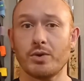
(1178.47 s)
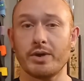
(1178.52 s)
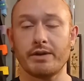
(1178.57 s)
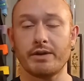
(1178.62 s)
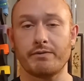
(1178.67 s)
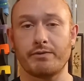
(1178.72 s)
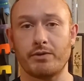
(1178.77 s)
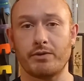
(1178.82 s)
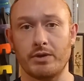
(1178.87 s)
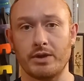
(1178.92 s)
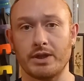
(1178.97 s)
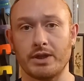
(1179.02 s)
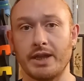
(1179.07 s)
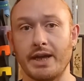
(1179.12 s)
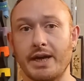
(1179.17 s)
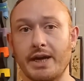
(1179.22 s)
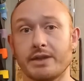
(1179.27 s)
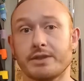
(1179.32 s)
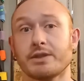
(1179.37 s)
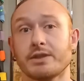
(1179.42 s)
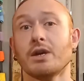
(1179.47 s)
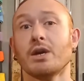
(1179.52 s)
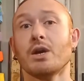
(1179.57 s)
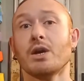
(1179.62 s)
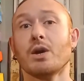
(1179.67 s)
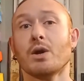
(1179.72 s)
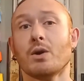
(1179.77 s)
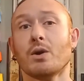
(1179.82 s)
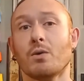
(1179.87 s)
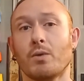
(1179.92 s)
join in for a class,
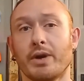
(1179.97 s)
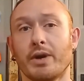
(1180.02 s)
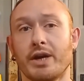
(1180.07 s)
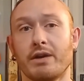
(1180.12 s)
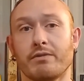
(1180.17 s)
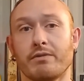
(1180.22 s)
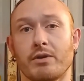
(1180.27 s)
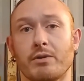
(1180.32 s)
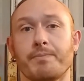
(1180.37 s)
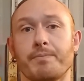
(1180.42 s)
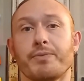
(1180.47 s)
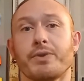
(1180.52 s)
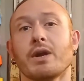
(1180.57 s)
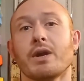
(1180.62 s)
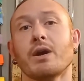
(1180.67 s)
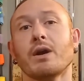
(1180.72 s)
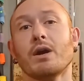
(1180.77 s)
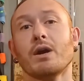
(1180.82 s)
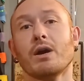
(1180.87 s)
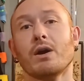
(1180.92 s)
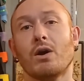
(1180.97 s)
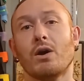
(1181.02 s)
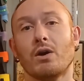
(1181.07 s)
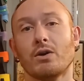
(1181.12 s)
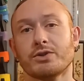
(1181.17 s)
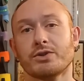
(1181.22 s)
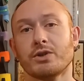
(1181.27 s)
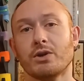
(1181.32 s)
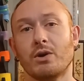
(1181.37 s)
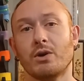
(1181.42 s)
whatever.
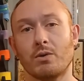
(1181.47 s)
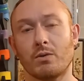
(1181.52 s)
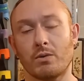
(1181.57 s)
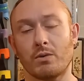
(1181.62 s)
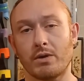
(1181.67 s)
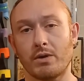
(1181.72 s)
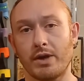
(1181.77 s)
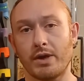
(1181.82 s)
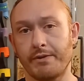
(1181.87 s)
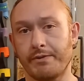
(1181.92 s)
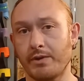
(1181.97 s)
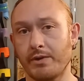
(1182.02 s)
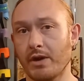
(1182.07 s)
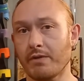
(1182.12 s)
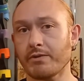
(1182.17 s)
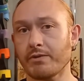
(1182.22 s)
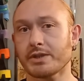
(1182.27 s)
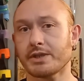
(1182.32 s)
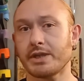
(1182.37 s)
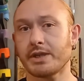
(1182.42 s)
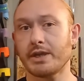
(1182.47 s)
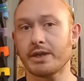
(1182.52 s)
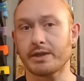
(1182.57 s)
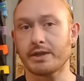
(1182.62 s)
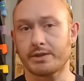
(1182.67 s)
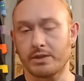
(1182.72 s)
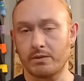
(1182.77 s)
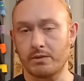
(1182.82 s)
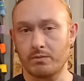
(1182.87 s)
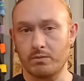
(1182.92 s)
Also, if you ever see
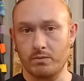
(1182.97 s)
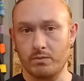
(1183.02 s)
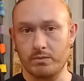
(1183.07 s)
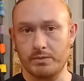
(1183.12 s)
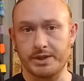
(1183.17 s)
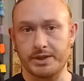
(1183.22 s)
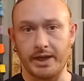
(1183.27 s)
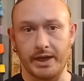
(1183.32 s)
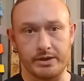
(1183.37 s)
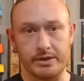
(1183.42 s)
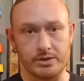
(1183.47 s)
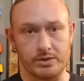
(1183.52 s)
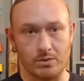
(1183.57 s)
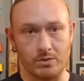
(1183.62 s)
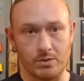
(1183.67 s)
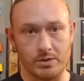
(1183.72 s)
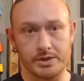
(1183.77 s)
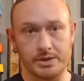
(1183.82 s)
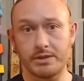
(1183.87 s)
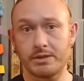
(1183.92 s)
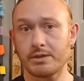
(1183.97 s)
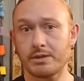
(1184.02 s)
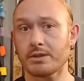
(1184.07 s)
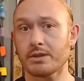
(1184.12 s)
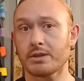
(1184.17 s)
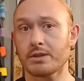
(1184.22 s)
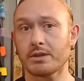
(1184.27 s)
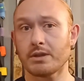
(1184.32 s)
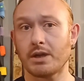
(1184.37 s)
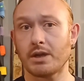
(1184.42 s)
us cite
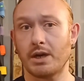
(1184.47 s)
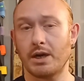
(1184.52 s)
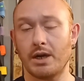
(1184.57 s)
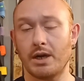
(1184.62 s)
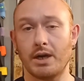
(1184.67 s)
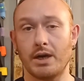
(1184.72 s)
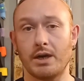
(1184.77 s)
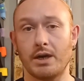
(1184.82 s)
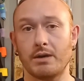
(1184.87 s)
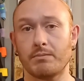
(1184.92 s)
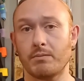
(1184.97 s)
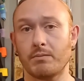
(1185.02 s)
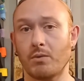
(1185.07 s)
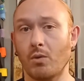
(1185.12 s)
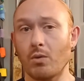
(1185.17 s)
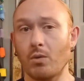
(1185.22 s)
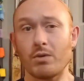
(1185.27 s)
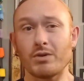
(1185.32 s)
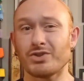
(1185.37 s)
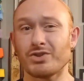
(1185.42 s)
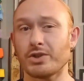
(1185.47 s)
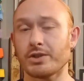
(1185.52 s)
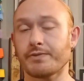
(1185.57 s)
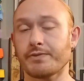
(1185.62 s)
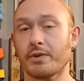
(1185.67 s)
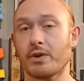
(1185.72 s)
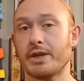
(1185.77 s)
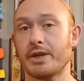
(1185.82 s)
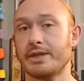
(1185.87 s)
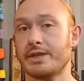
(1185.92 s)
sources, or
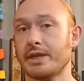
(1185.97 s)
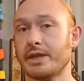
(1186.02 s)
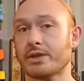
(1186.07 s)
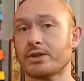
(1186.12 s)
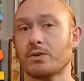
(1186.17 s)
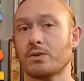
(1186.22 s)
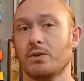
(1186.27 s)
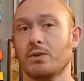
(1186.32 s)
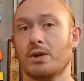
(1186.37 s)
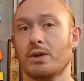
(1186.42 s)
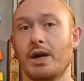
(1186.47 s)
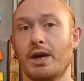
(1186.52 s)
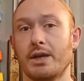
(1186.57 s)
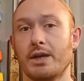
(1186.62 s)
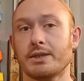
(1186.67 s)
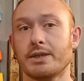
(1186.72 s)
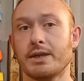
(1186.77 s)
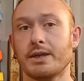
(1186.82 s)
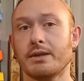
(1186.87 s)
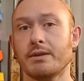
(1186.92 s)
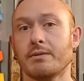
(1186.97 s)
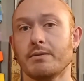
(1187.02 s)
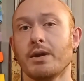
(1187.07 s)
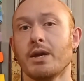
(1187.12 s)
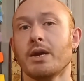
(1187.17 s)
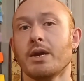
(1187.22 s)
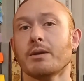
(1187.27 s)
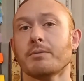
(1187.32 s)
just for additional content,